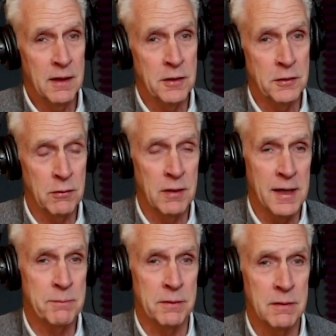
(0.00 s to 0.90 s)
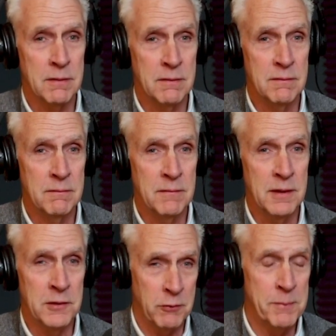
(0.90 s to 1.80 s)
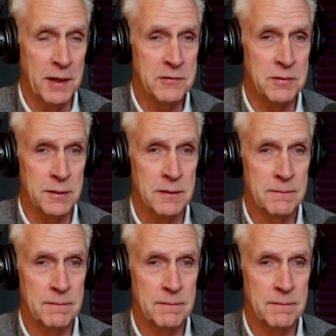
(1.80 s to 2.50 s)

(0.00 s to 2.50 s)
Your labor is replaceable.